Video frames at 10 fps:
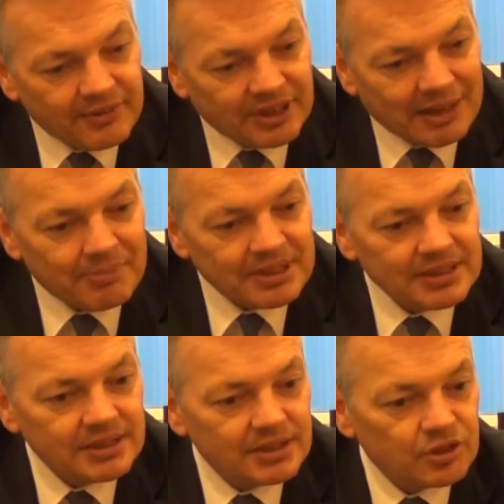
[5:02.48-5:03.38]
have the
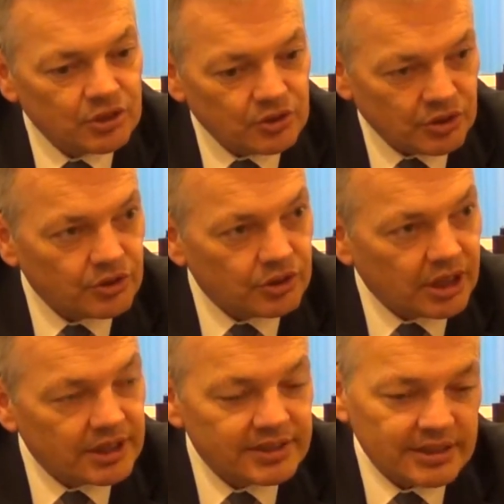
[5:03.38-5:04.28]
capacity to such a
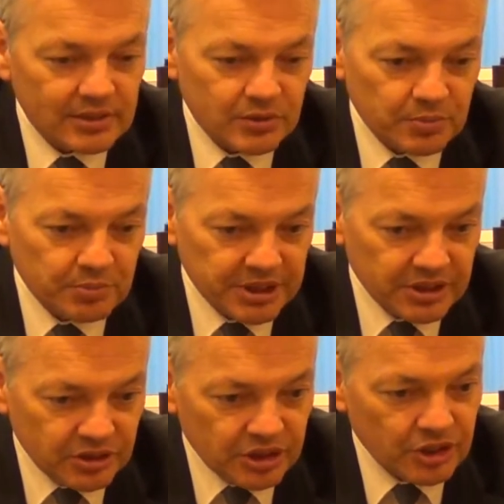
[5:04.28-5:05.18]
council to be
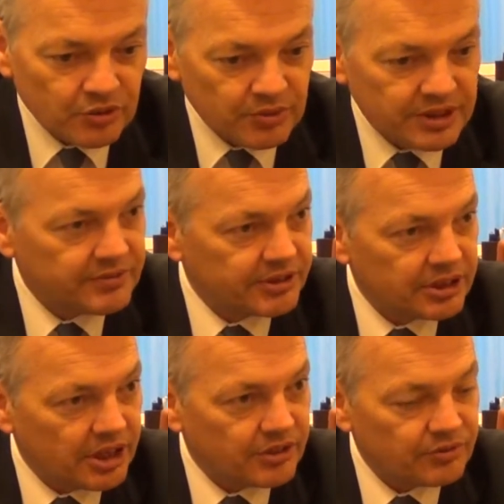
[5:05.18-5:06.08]
in touch with
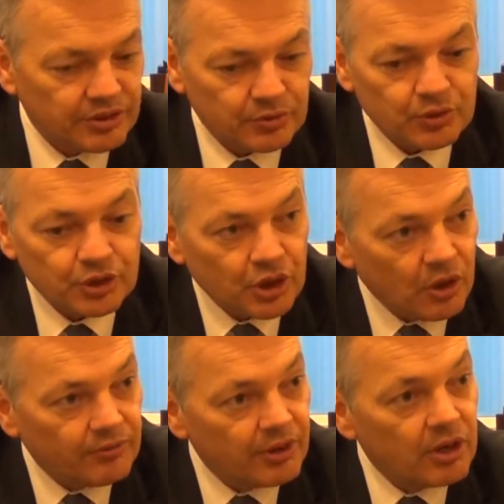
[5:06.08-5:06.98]
different countries to
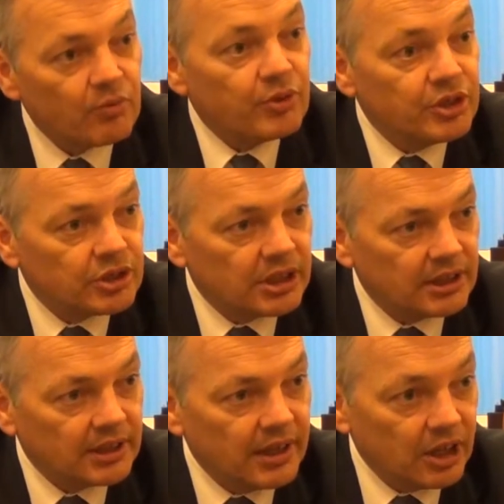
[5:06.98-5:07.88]
solve
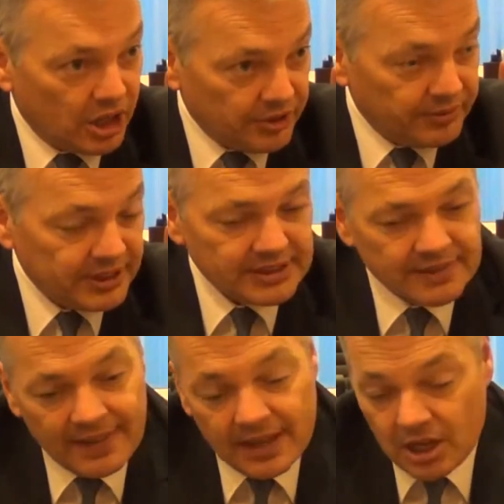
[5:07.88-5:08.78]
regional conflicts,
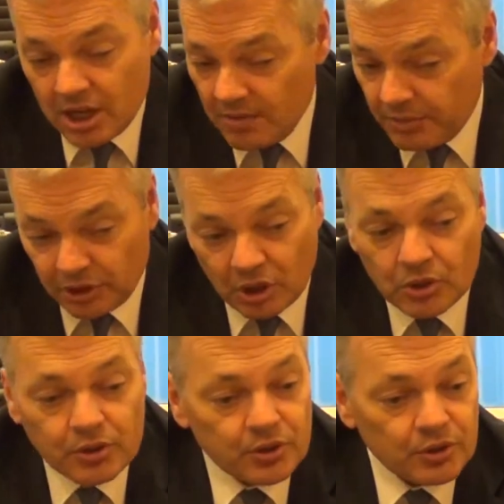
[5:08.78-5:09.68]
but
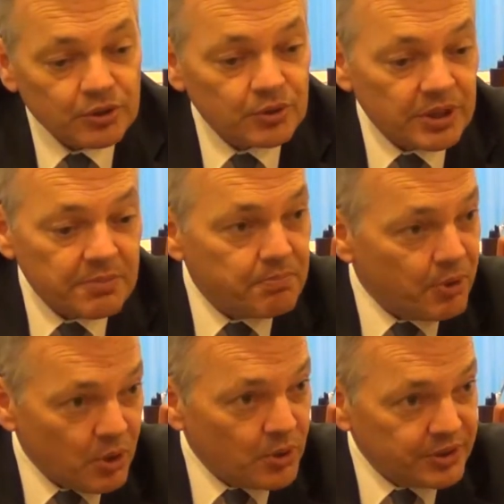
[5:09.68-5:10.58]
also to
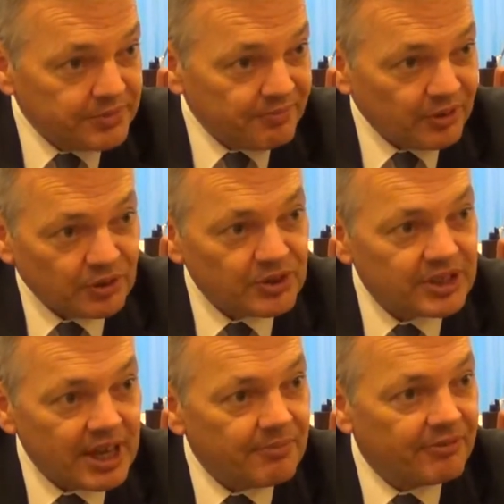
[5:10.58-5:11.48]
impose the
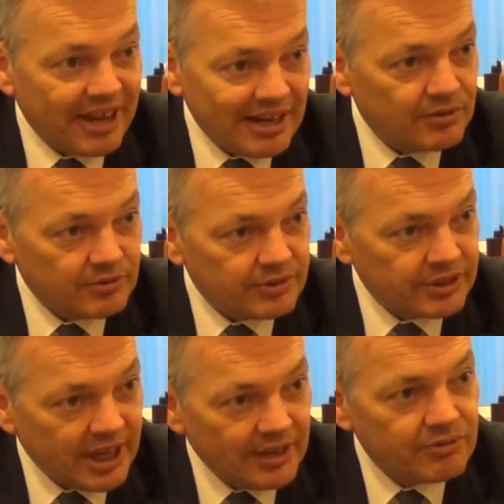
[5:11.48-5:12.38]
same
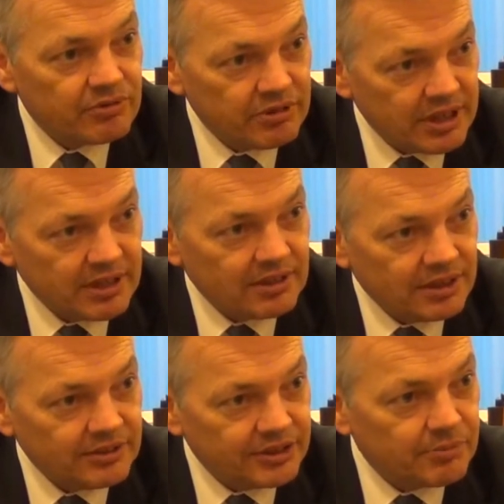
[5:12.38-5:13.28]
values everywhere
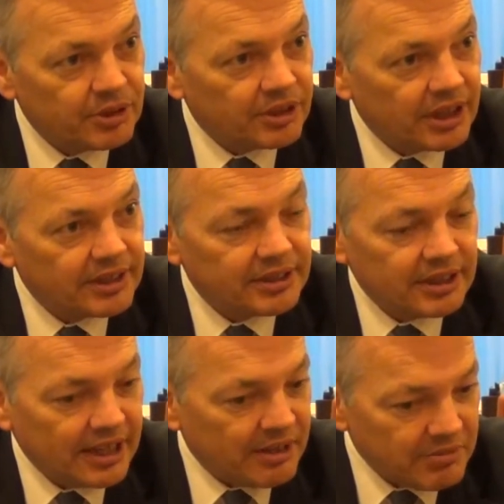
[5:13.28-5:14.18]
on the European
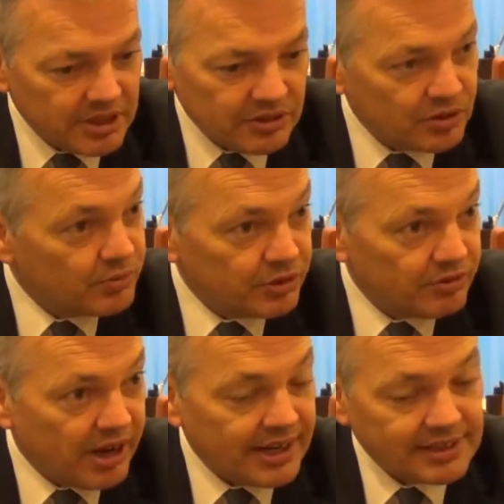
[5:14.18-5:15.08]
continent. I mean the
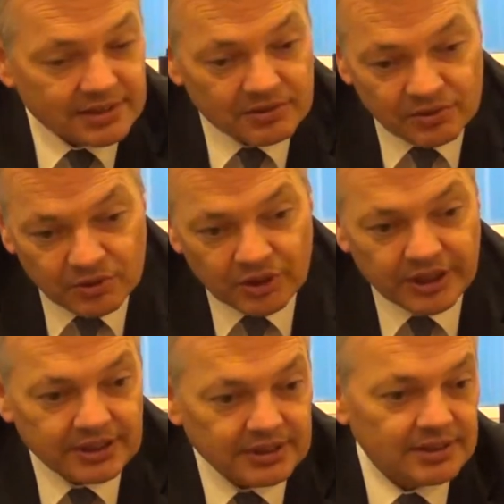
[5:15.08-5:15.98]
human rights, and you know
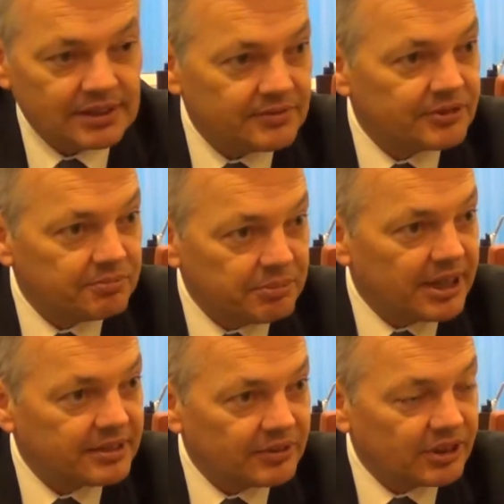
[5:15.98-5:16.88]
that in different
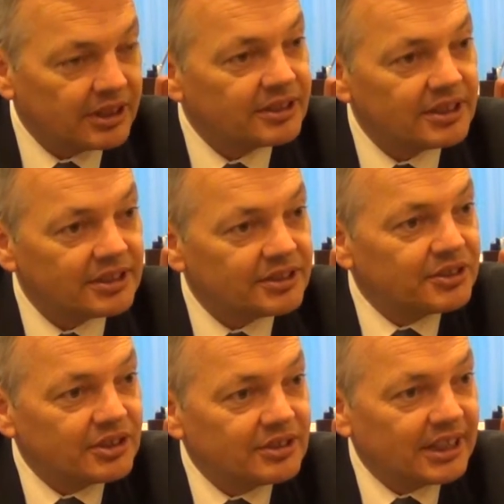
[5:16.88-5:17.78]
parts of the continent
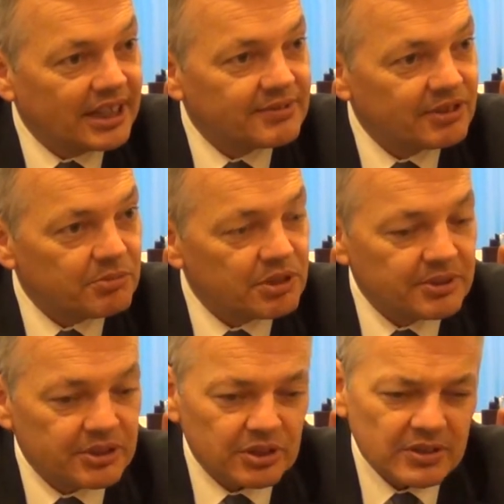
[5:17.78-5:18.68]
it's not the case for the
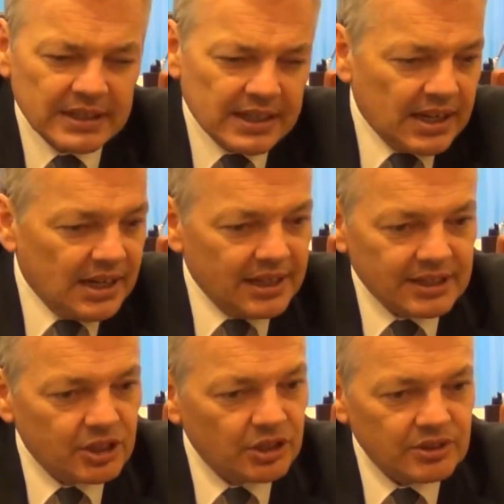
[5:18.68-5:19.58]
moment. So
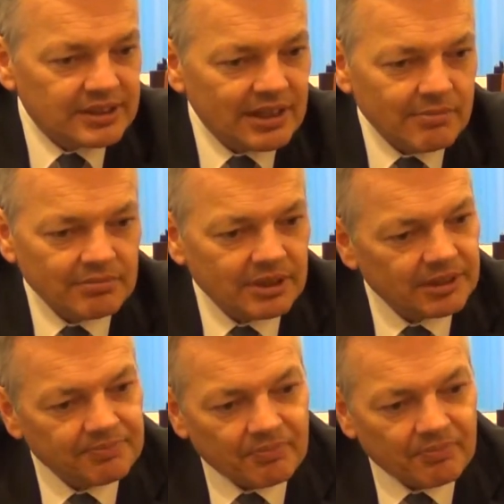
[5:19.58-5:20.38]
it's not the same